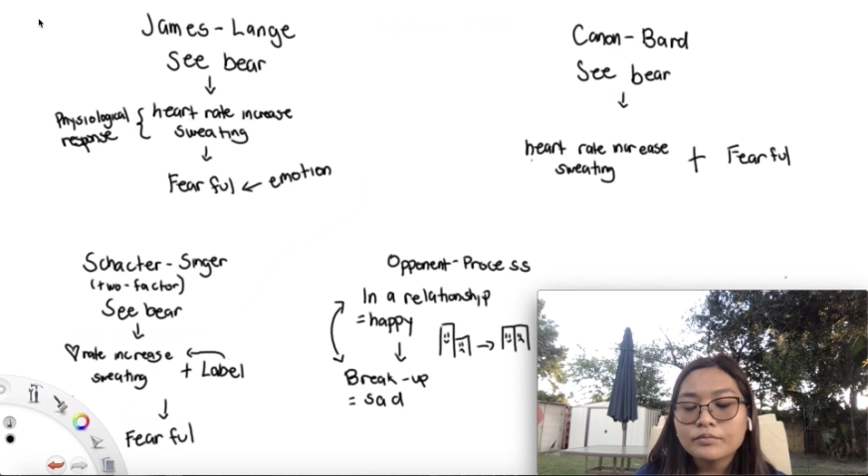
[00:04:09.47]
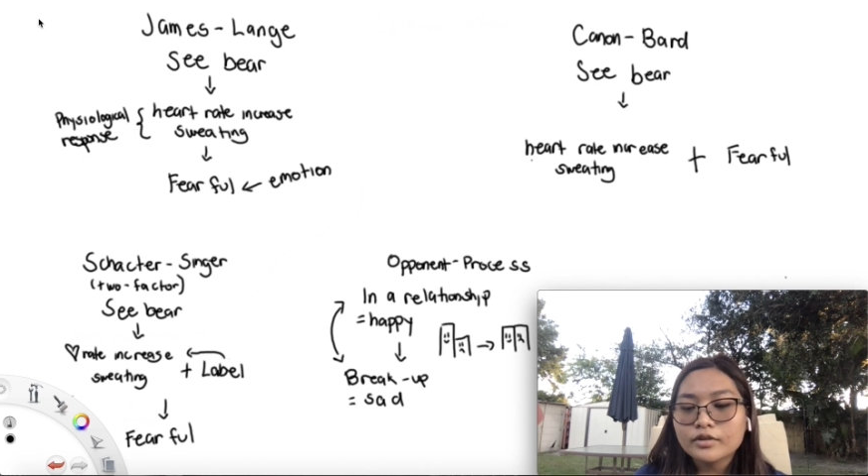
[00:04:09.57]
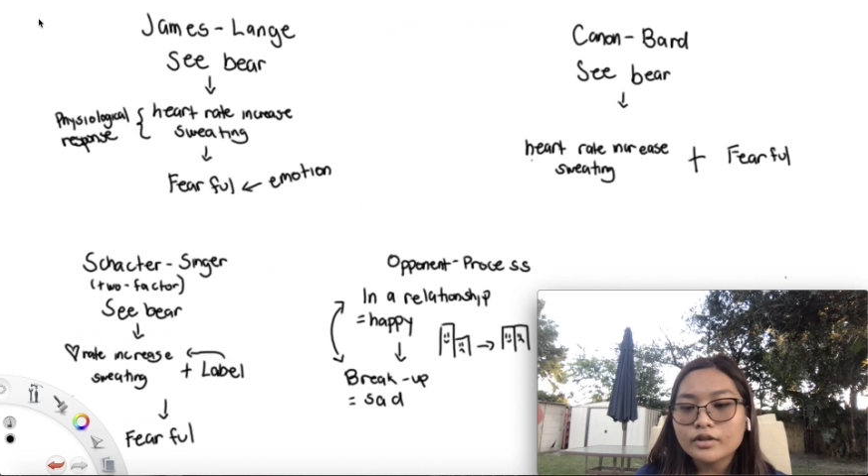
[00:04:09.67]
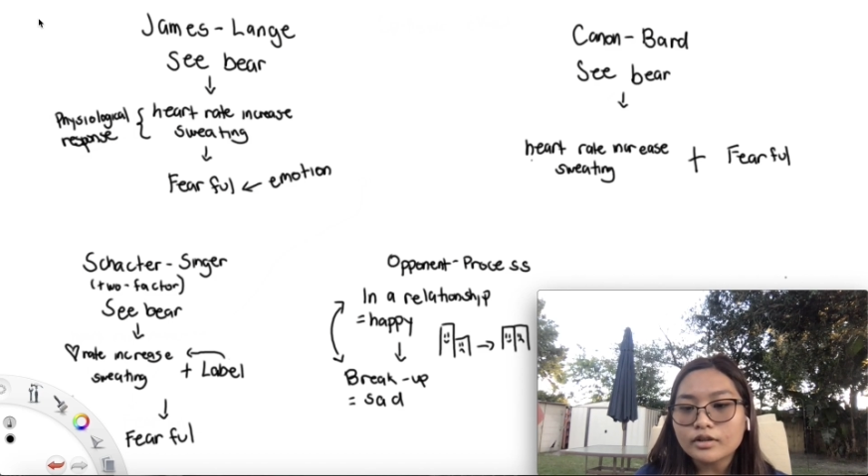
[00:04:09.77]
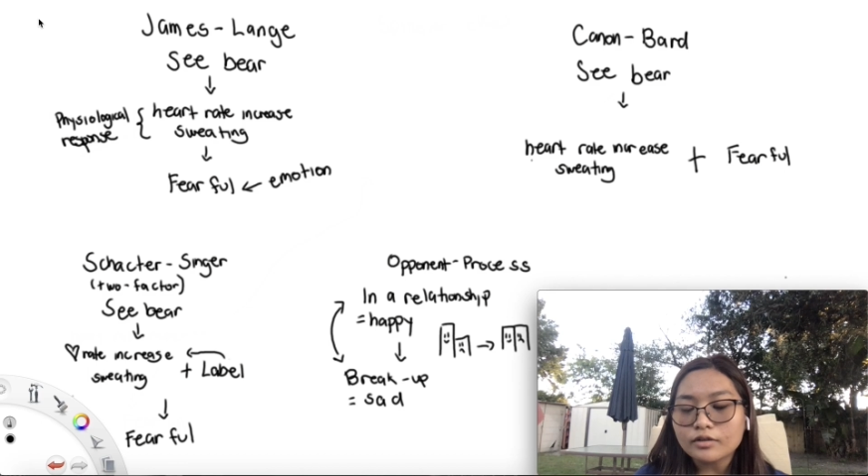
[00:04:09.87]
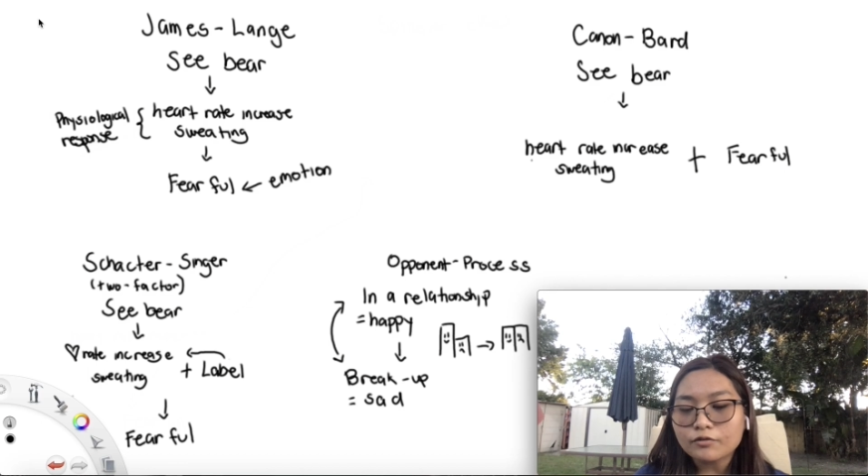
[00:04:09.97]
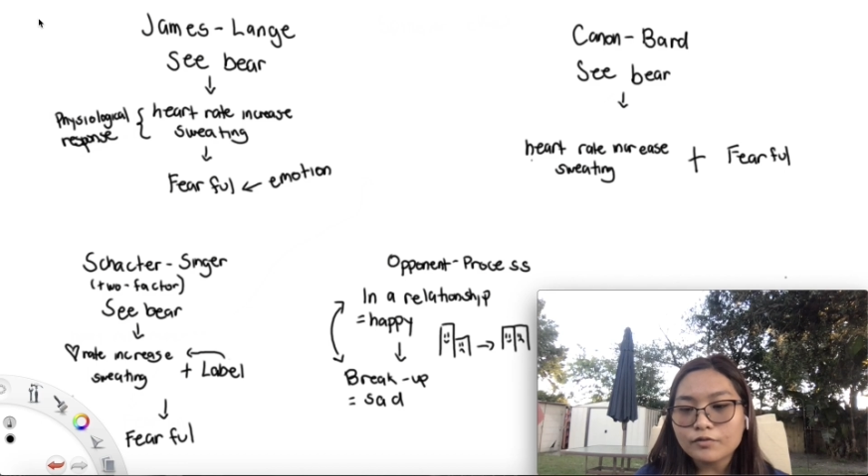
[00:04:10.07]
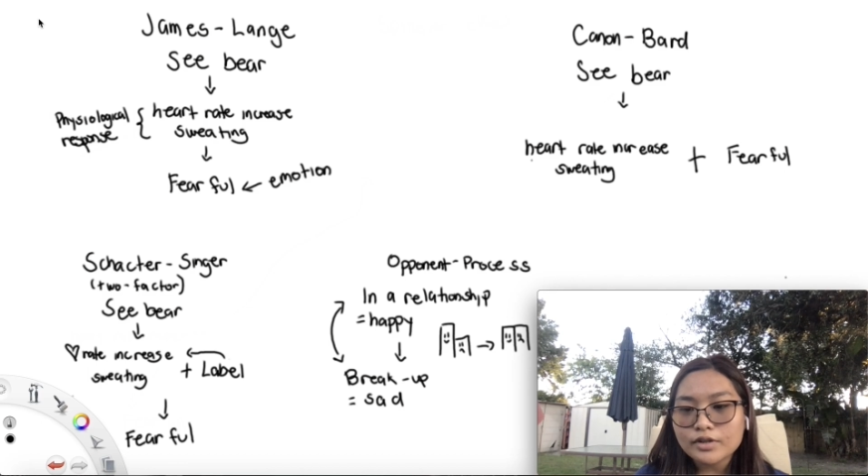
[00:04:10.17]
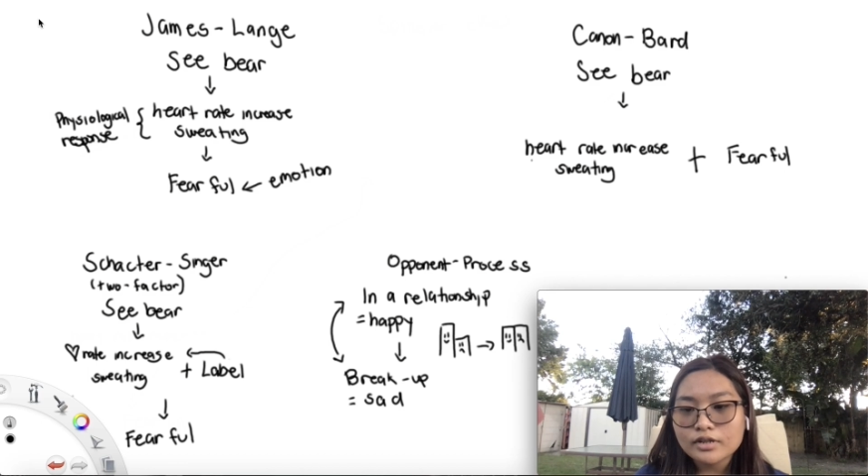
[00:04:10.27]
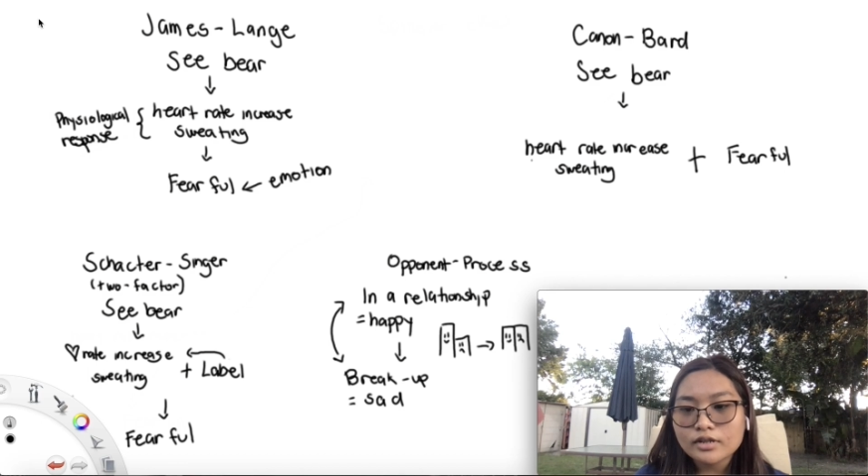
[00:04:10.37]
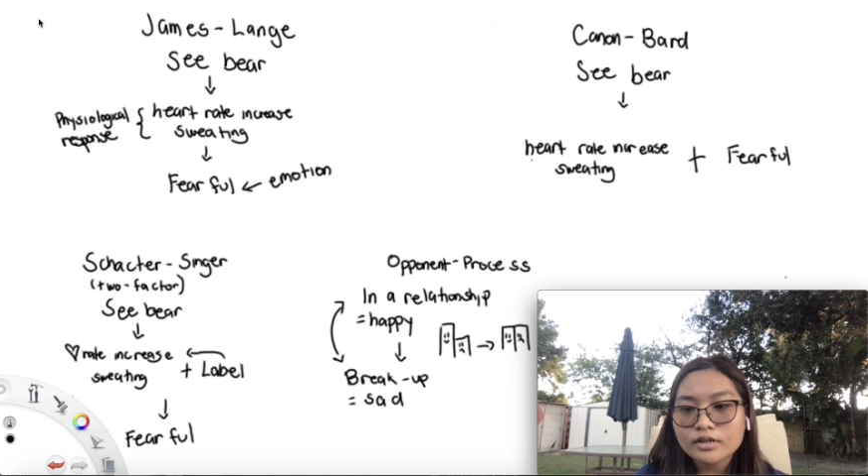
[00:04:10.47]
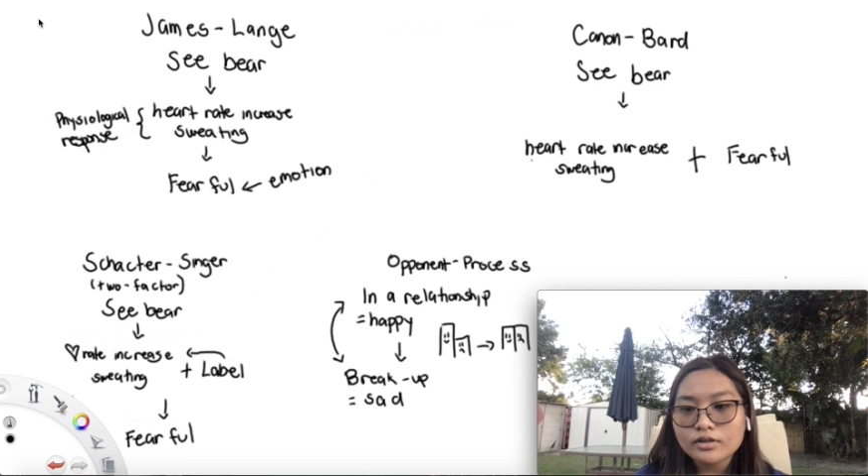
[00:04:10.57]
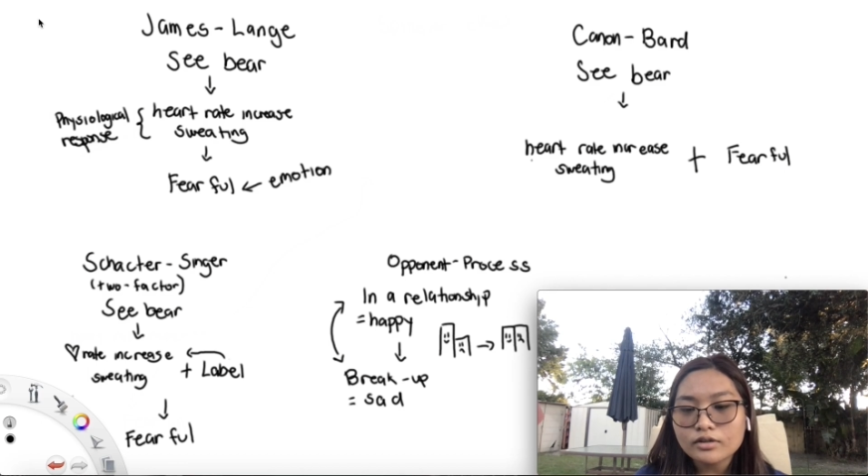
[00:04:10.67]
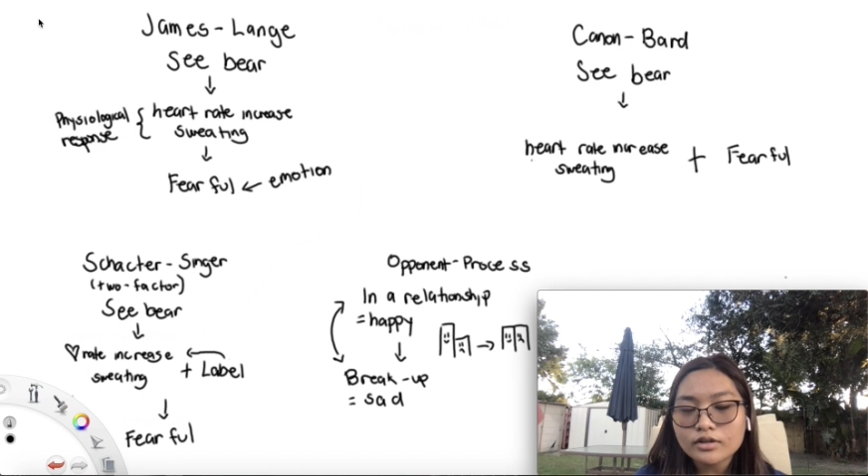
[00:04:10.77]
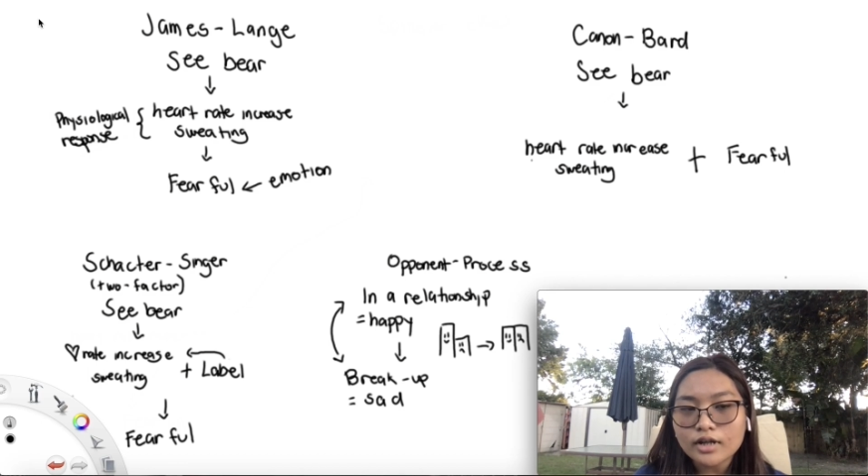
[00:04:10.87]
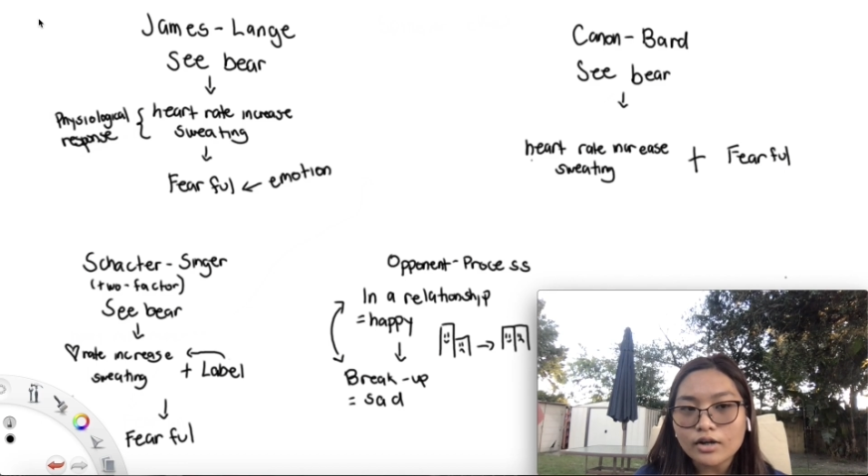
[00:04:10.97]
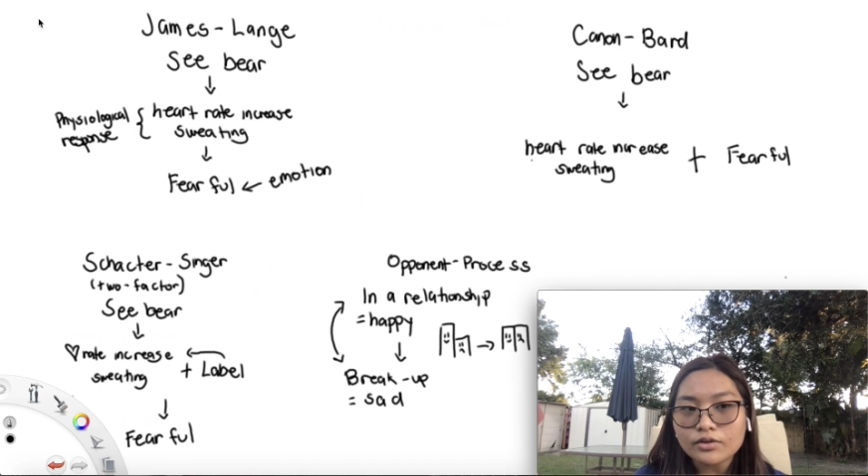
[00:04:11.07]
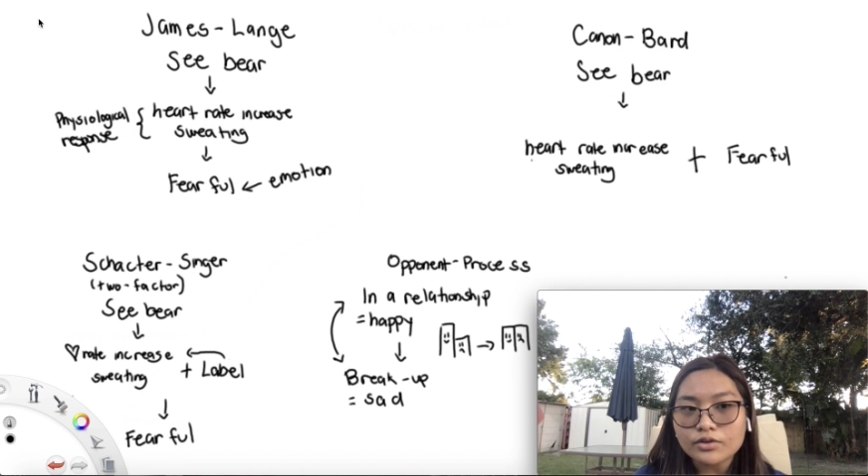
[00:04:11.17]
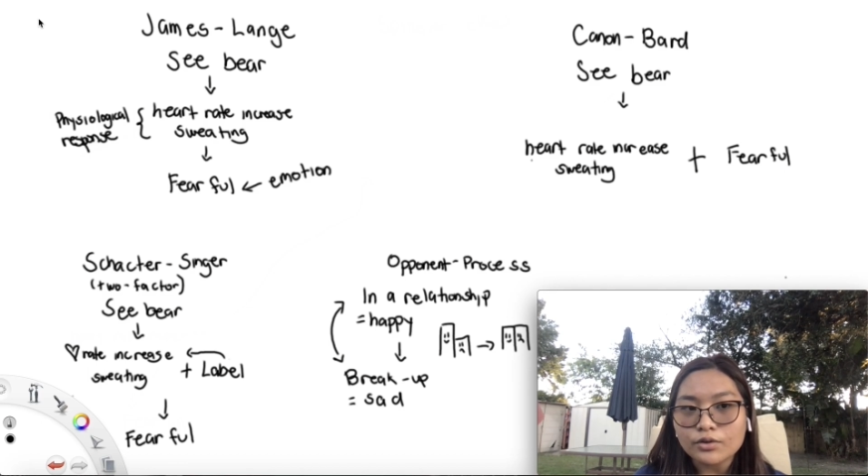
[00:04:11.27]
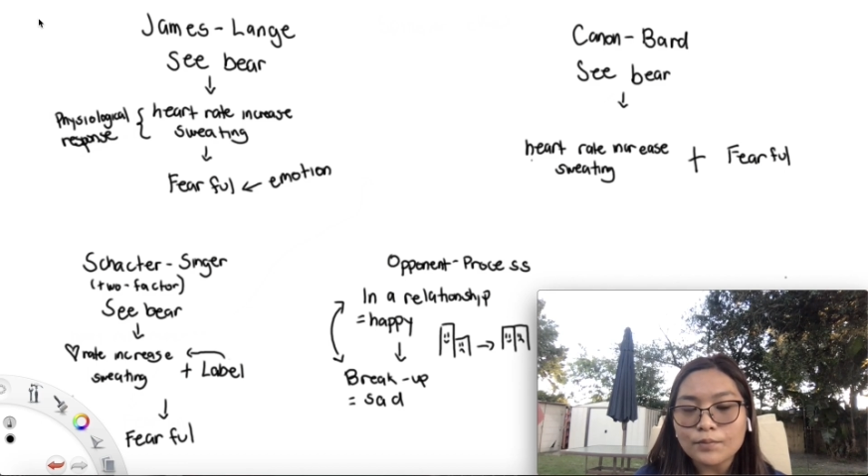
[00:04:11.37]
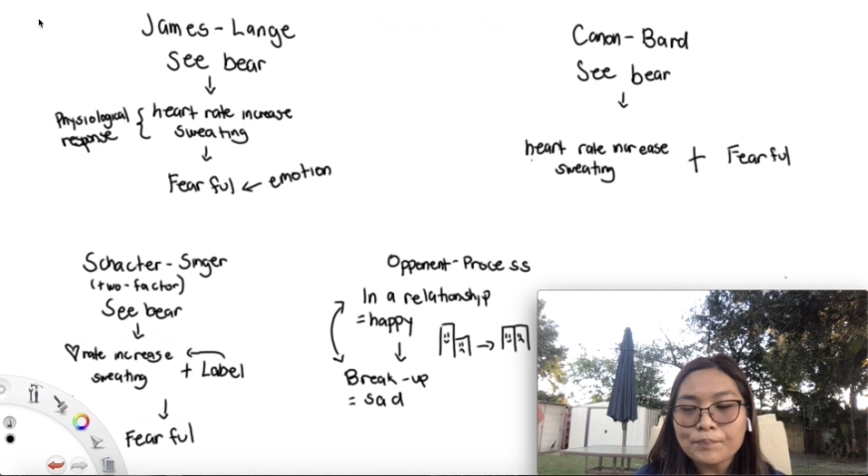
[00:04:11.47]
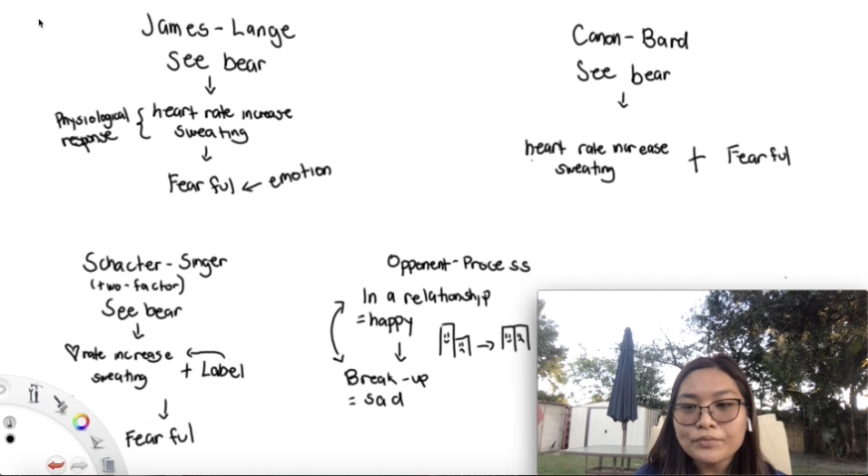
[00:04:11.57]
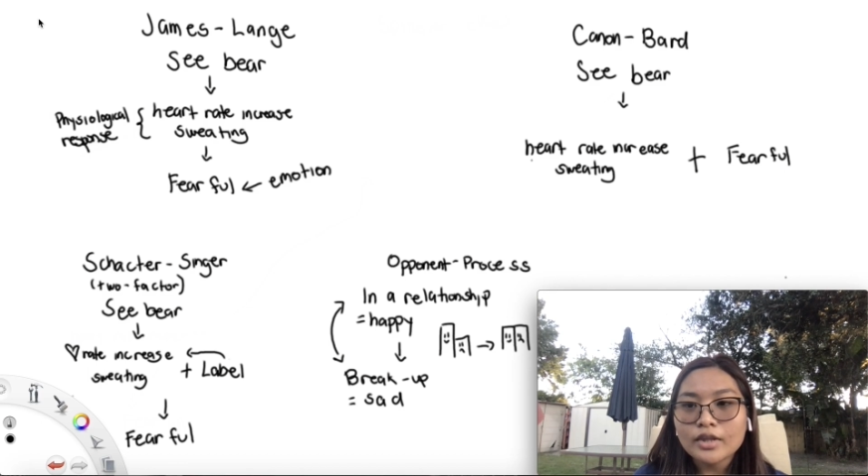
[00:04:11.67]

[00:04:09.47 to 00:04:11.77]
the physical arousal